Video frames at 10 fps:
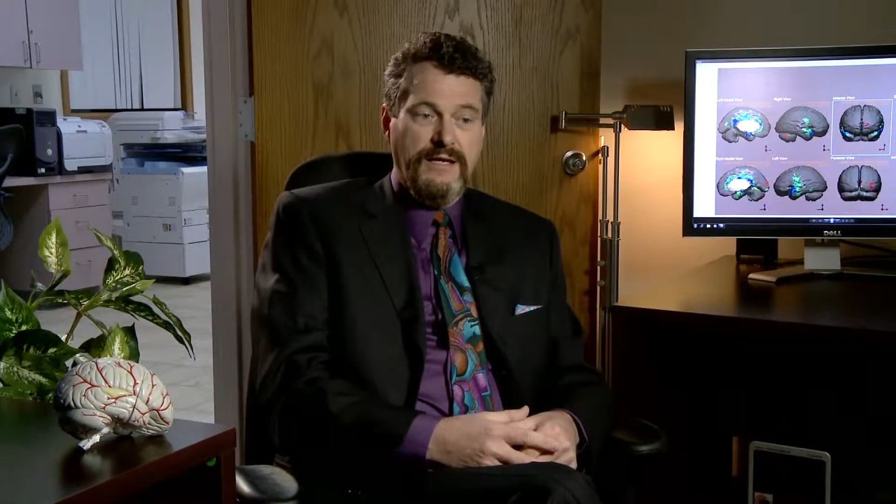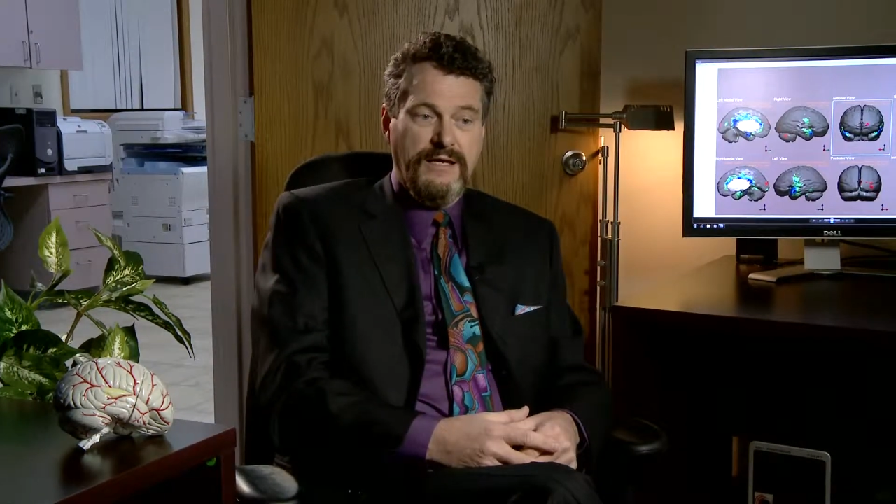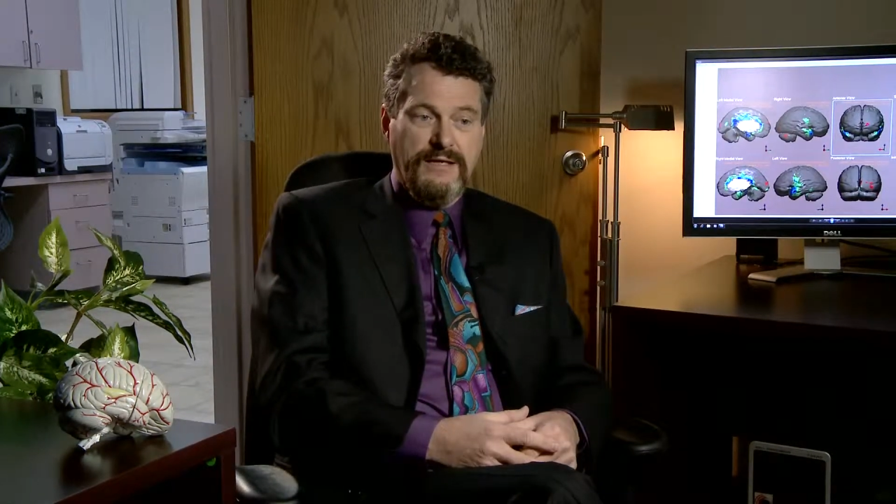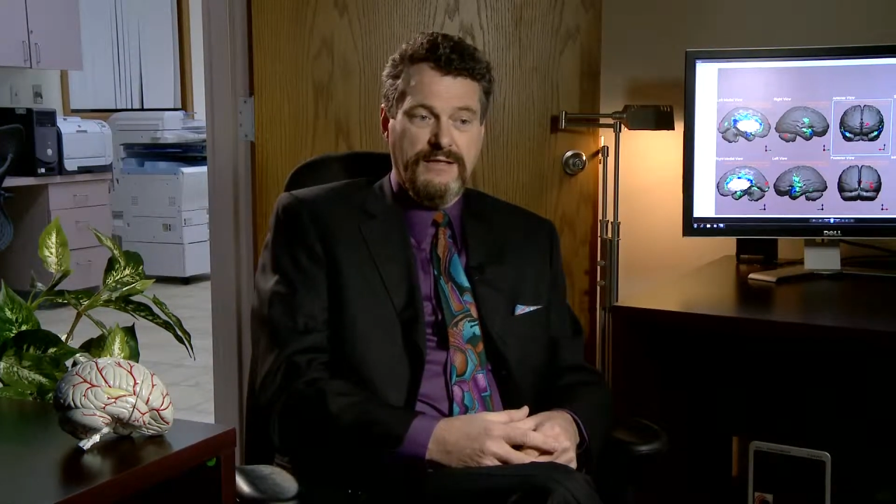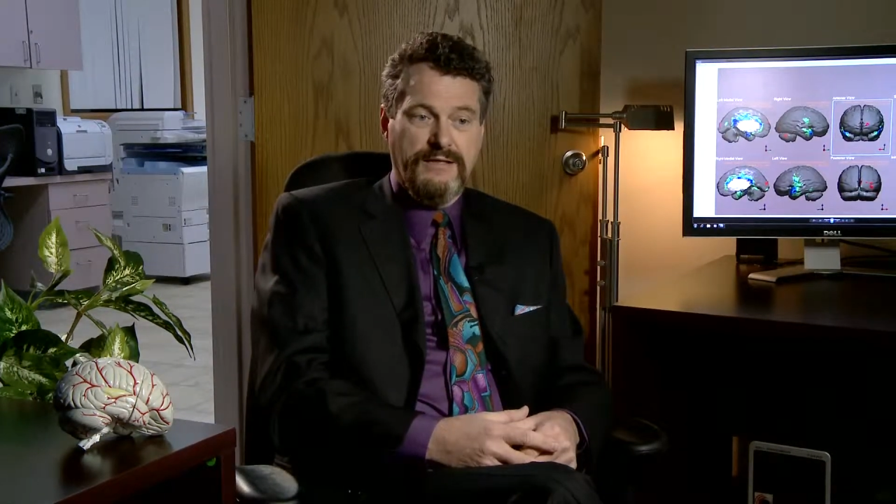
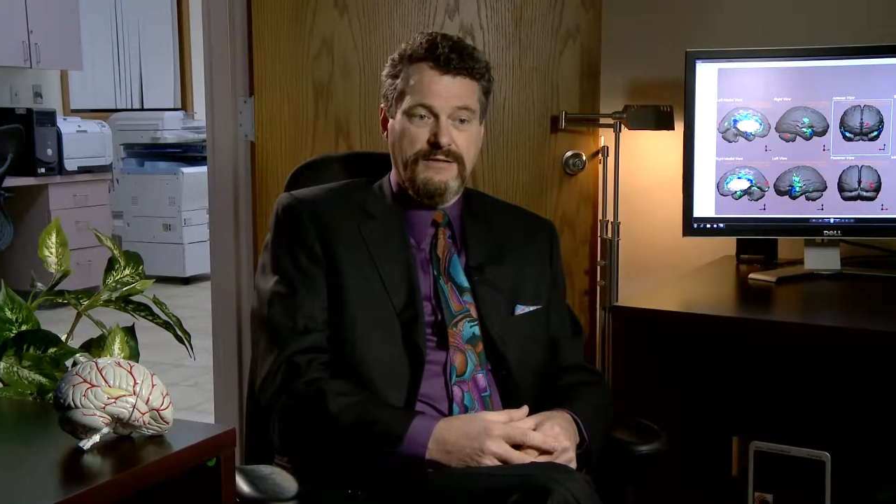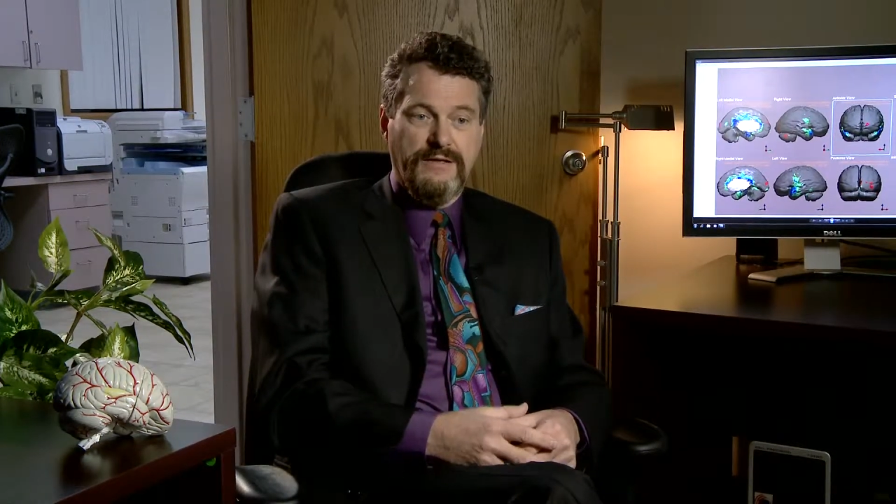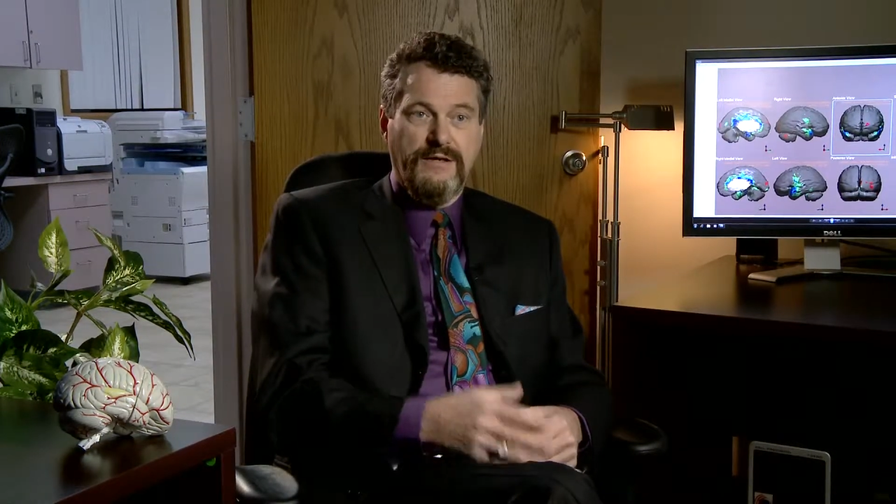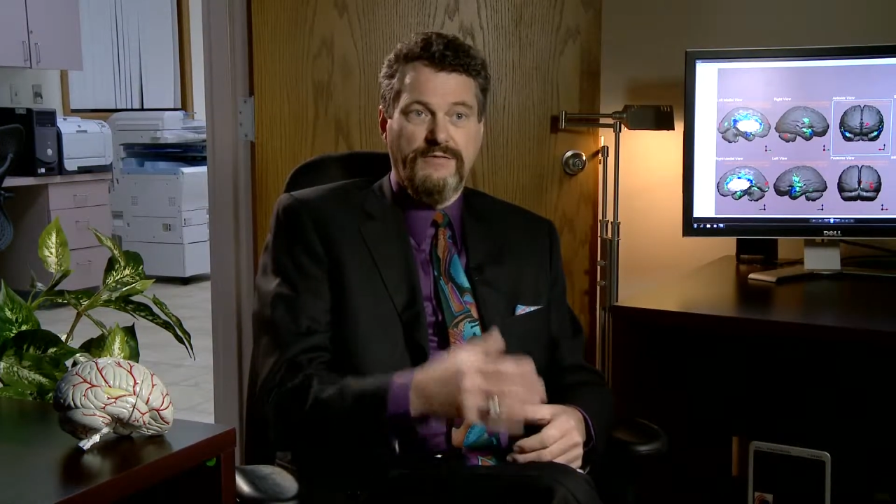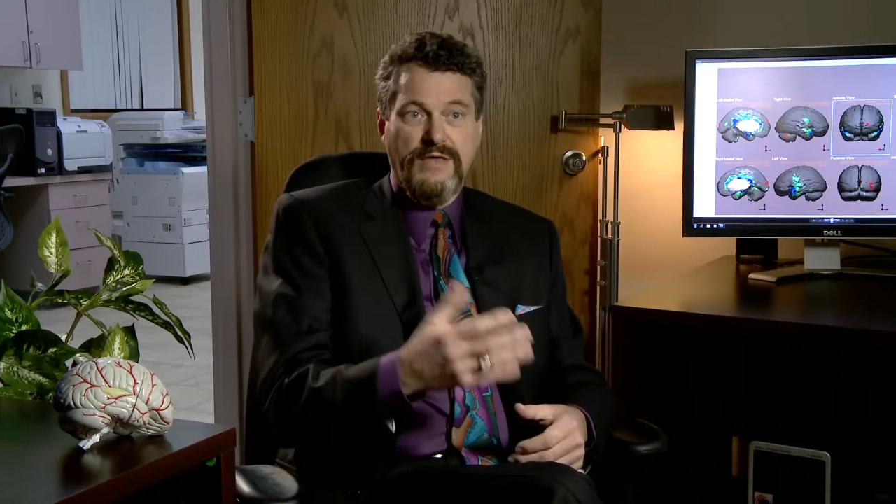
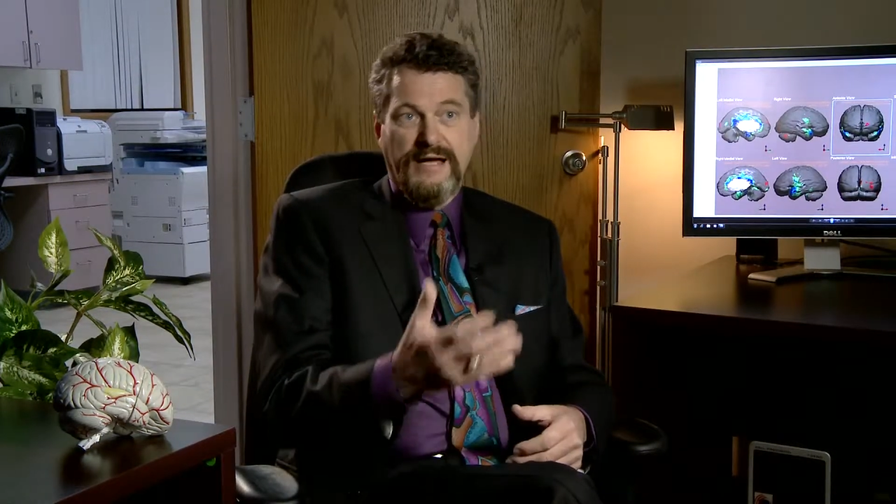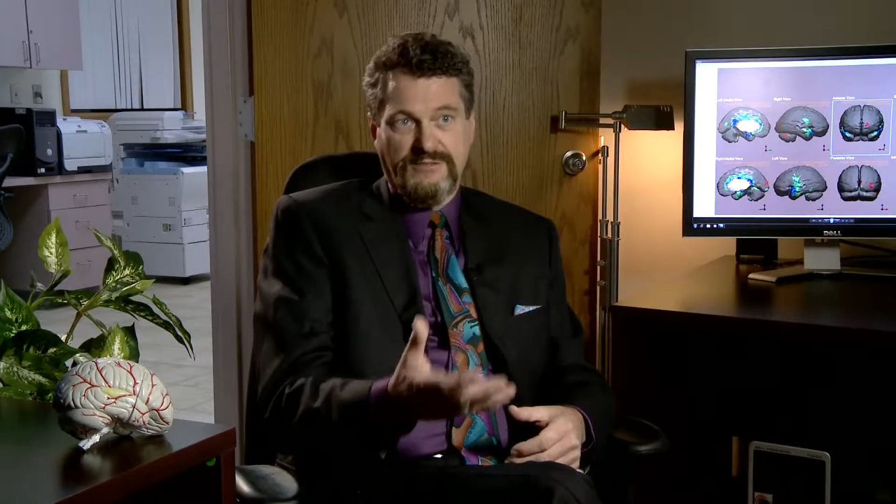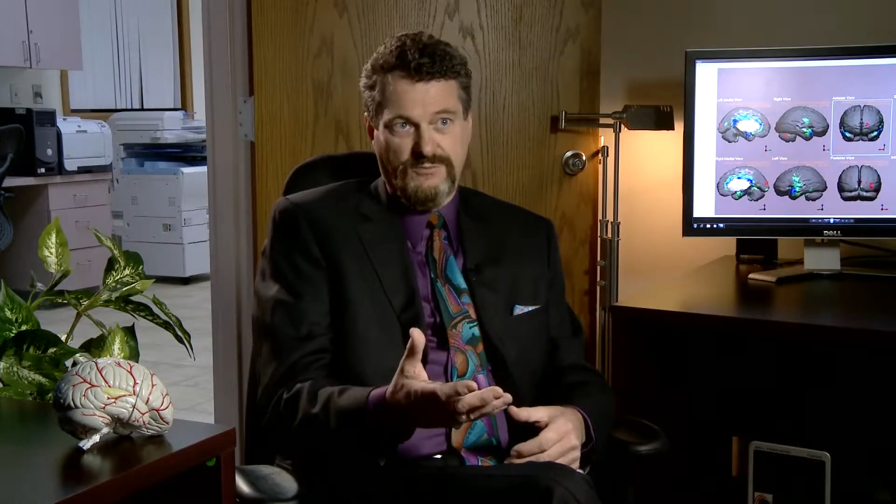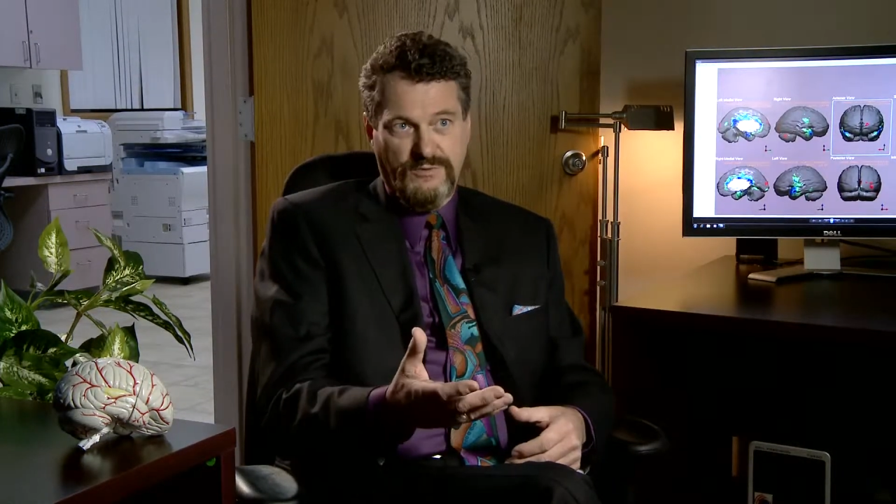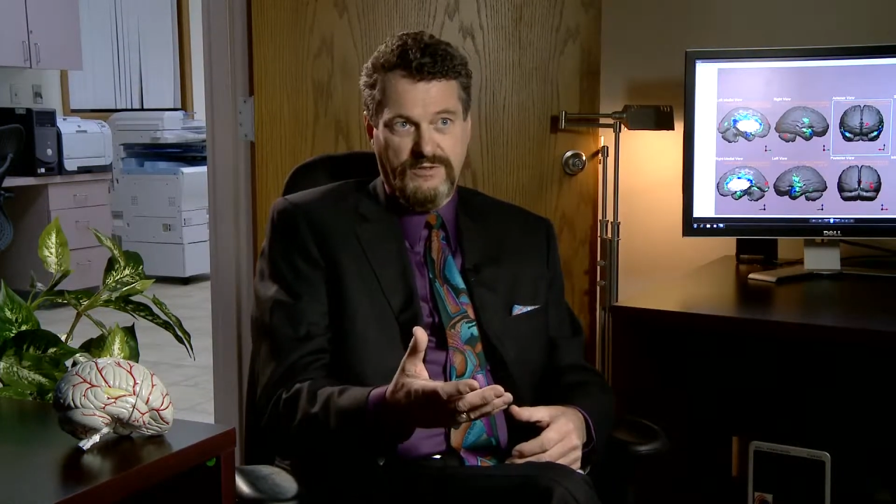And
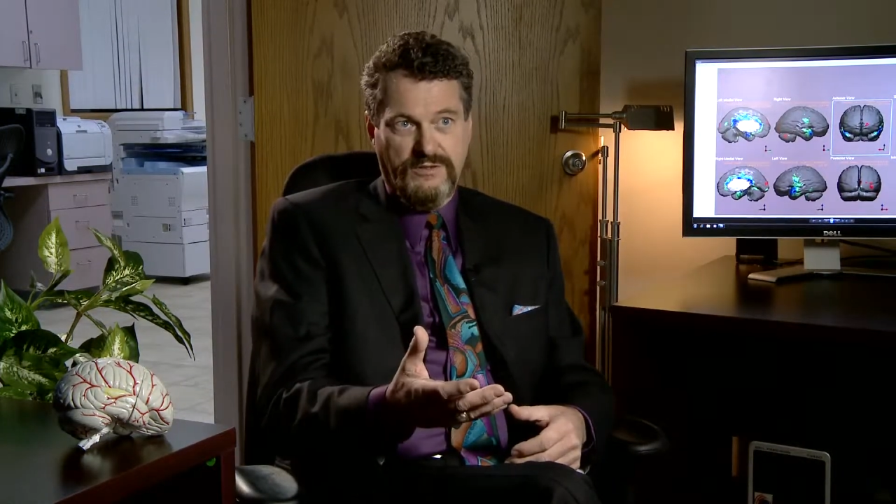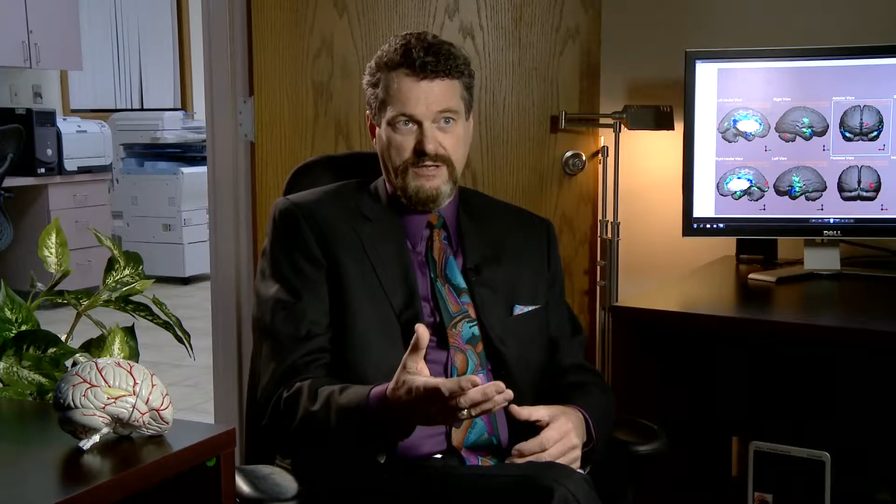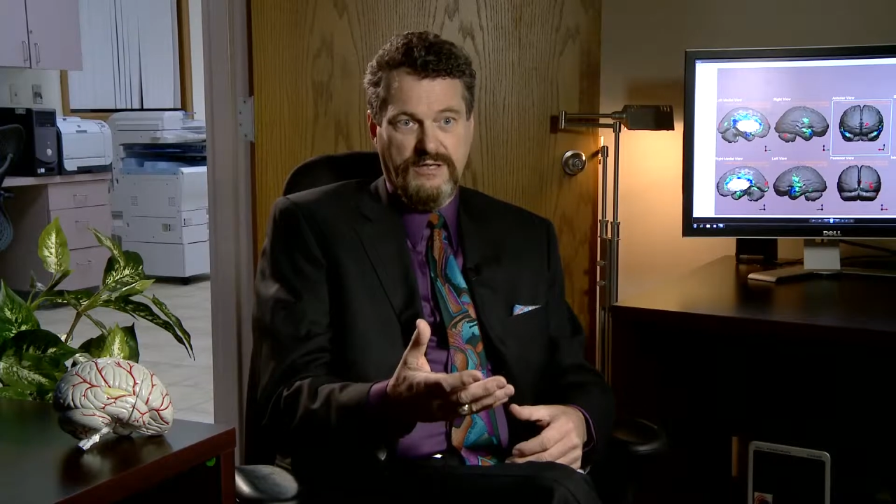that's where